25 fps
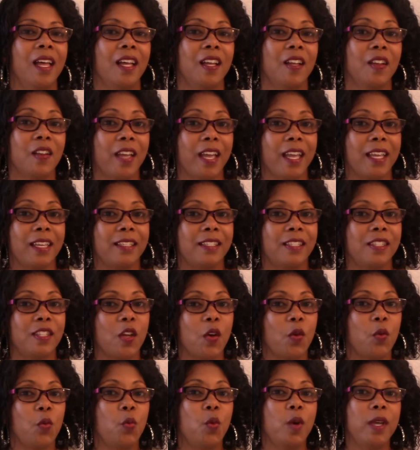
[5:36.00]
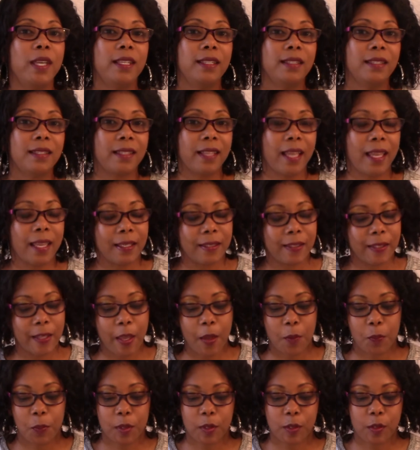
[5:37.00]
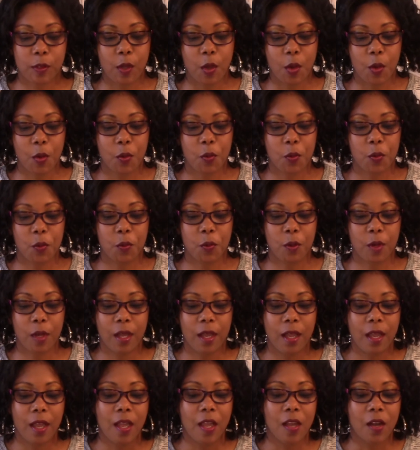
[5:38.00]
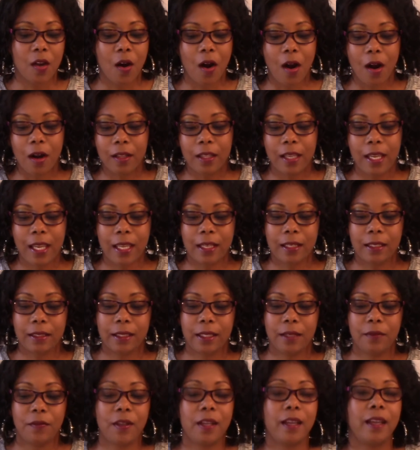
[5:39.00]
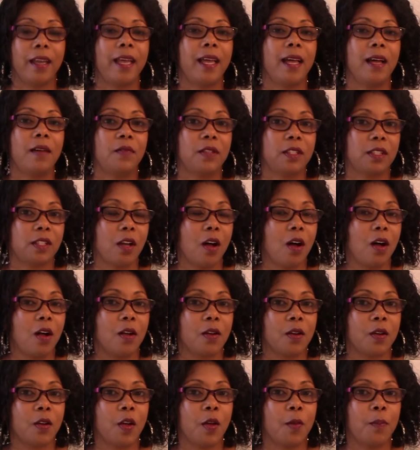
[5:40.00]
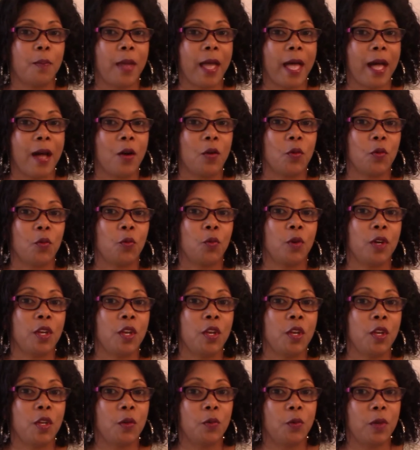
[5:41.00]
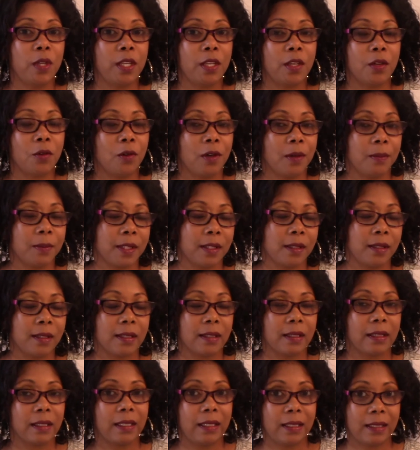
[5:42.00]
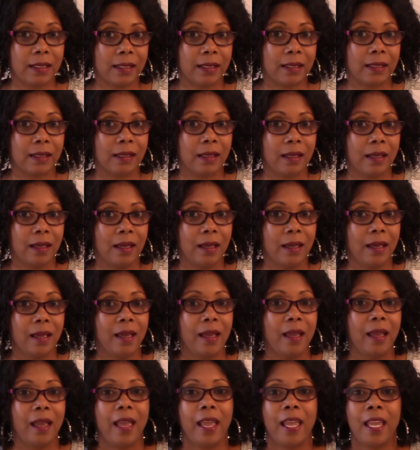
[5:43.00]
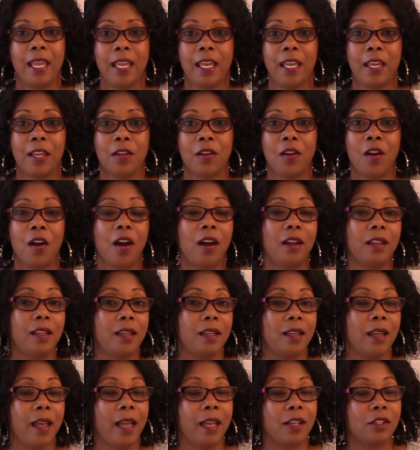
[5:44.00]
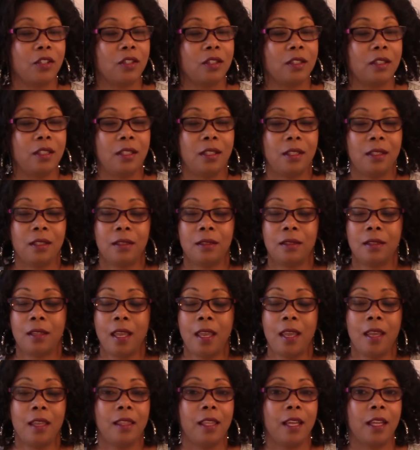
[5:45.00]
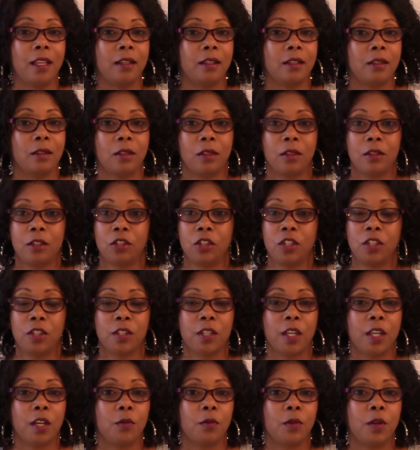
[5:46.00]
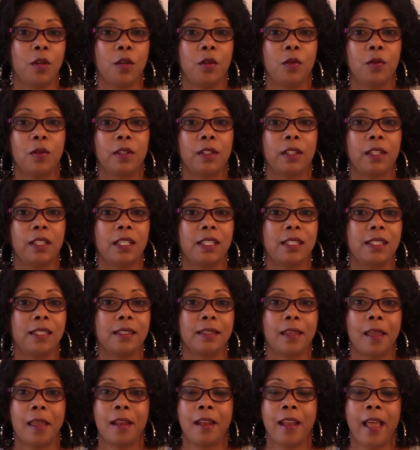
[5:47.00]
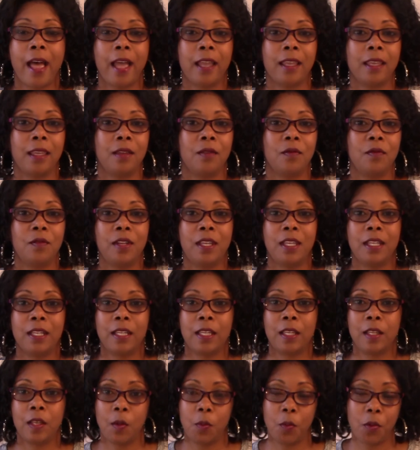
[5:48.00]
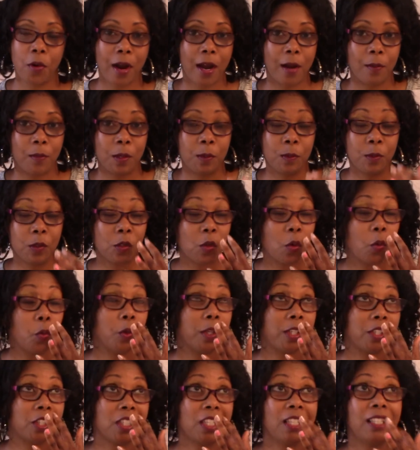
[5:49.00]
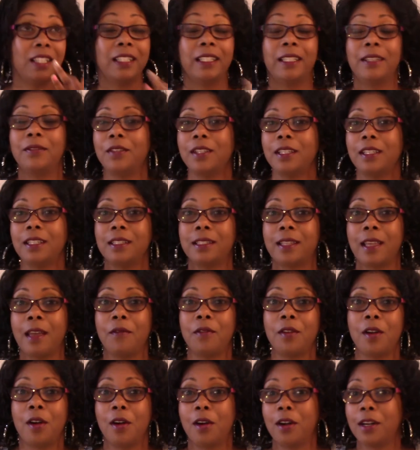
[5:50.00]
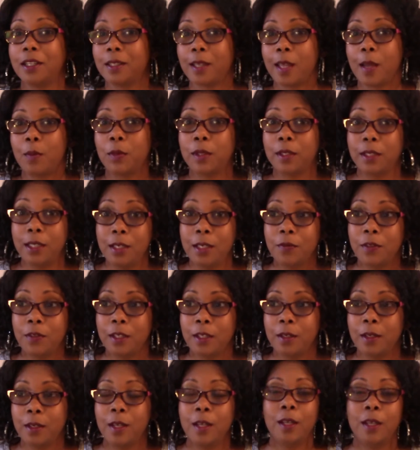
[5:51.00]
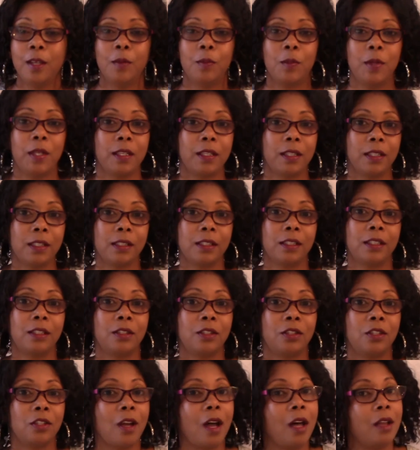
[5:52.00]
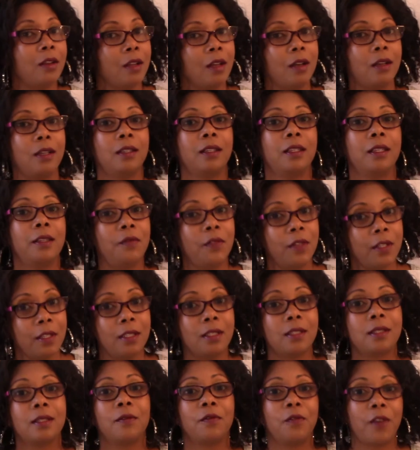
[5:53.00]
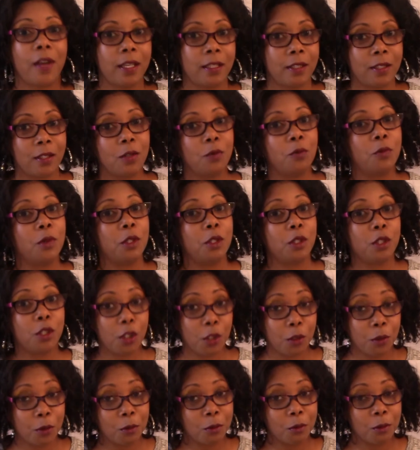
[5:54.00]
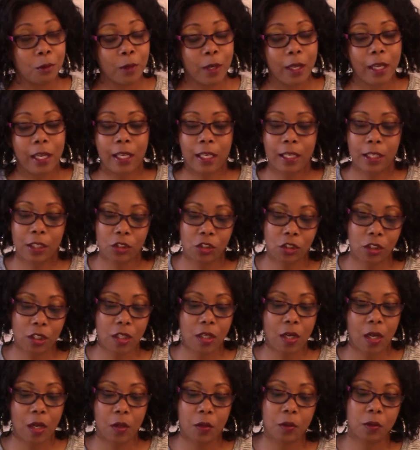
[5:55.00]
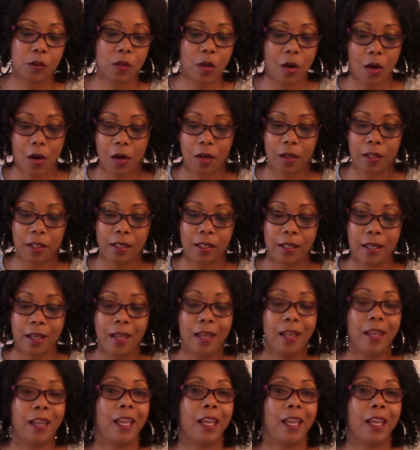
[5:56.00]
Okay, so Wednesday's episode, Carly and Olivia have a talk about renewing Crimson's lease. And Carly actually is saying that she's going to renew the lease and not give Nina any problems, which Olivia is having a hard time believing because y'all know Olivia is a feisty one too. And she knows Carly.